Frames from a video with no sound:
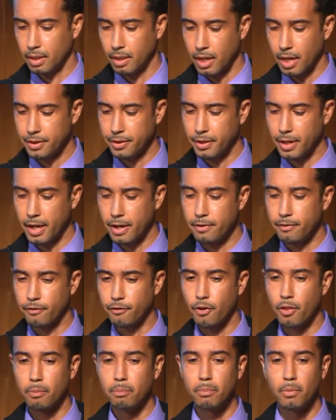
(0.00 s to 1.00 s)
And
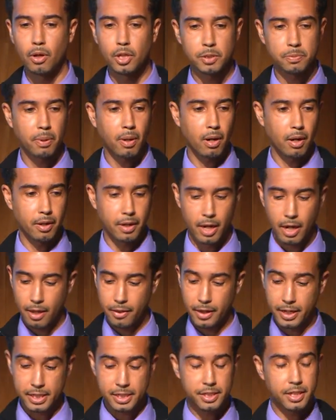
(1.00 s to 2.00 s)
for the most part,
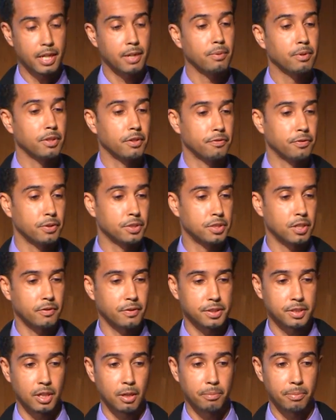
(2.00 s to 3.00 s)
they stay with the food
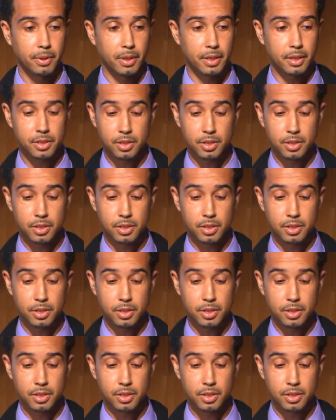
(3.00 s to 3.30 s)
service company.